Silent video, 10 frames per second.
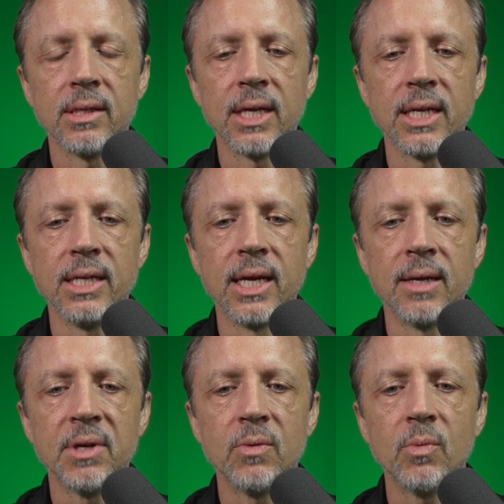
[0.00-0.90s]
Lady
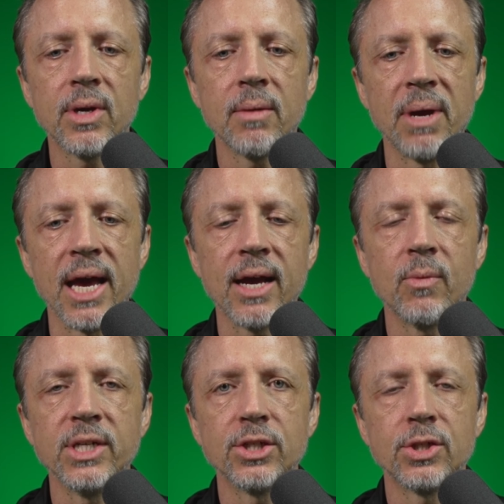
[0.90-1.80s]
Dom and we'll get back. Okay.
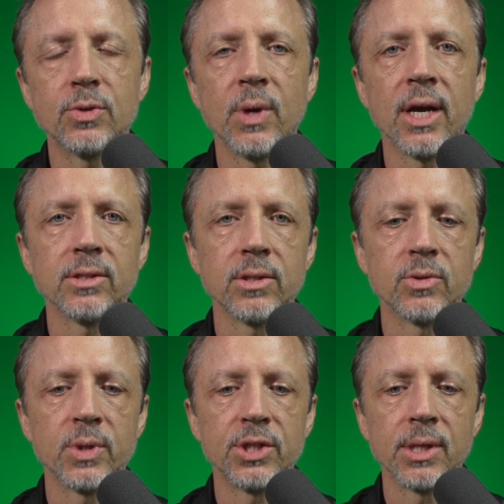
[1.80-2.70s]
We just we also
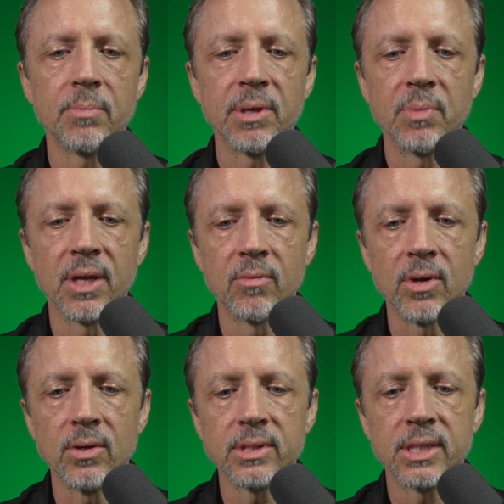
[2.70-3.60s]
switched up people on
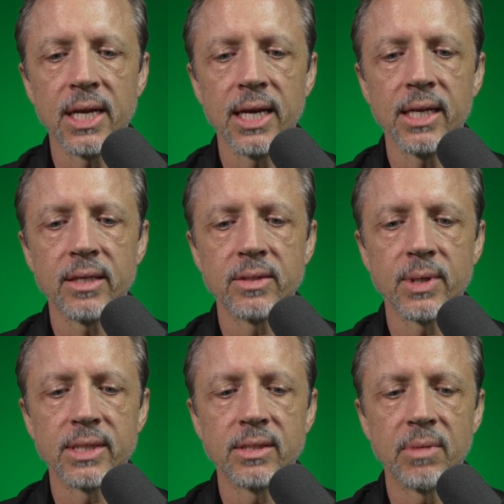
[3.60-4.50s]
roles tonight because we
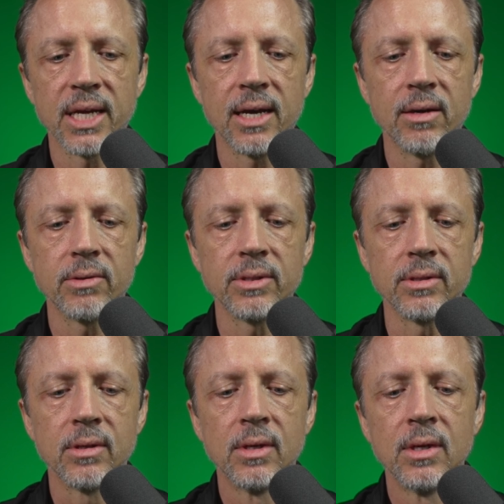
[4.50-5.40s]
had somebody out and